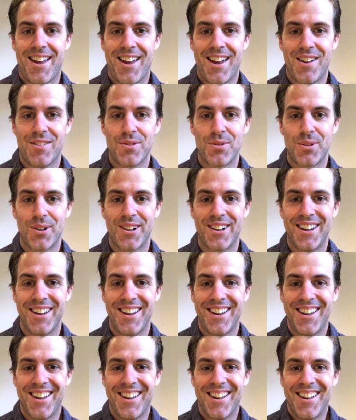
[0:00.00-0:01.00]
Hey everyone.
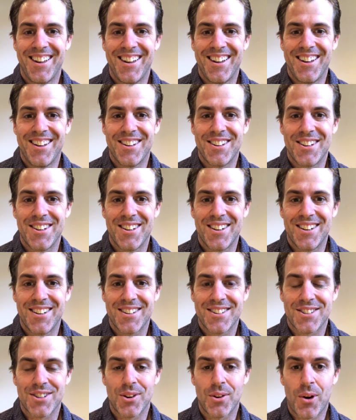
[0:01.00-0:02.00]

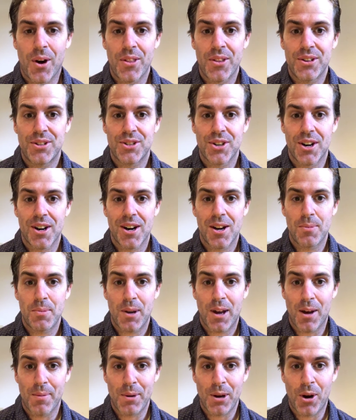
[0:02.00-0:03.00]
So on the journey to
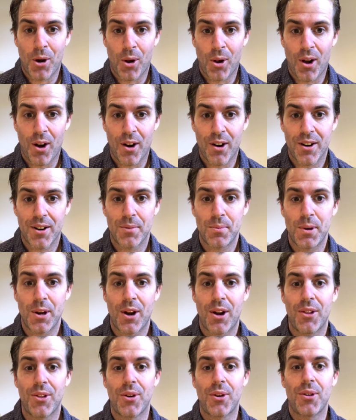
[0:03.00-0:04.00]
becoming wholehearted, we
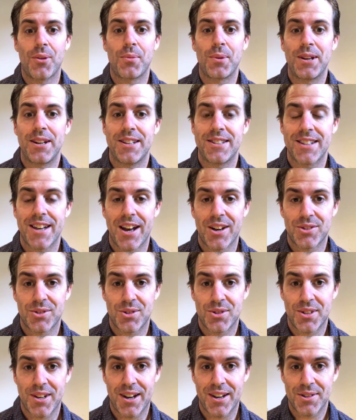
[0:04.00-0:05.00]
all know that we need to
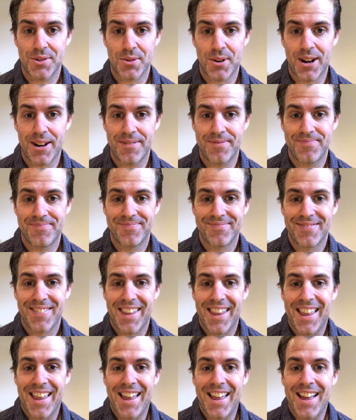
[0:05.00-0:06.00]
exercise, right?
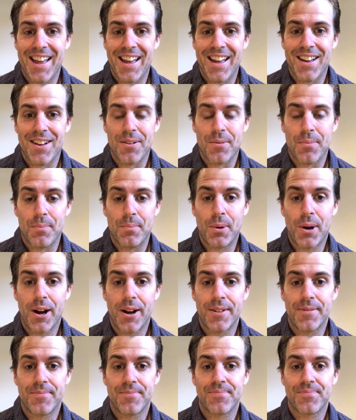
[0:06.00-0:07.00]

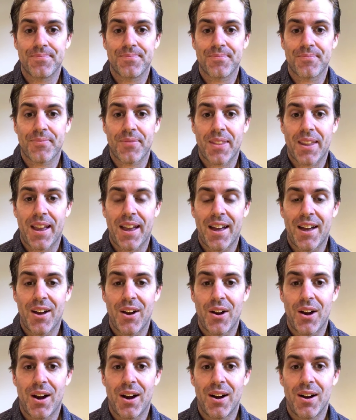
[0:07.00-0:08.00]
But
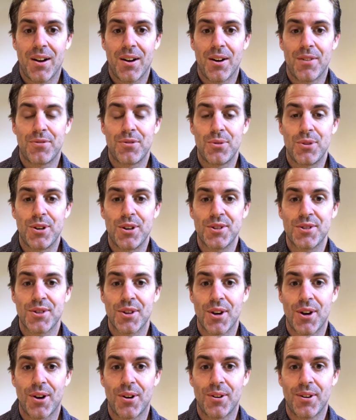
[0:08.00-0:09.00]
a few years
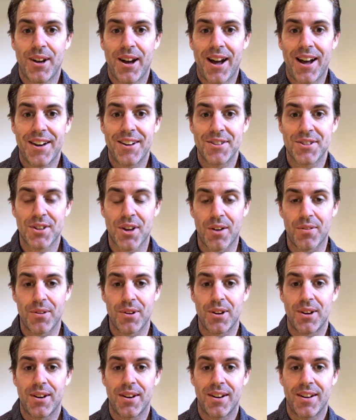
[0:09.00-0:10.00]
ago, I
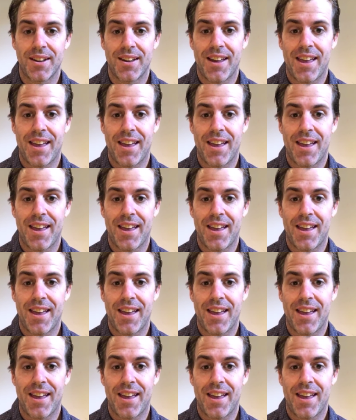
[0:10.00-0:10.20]
discovered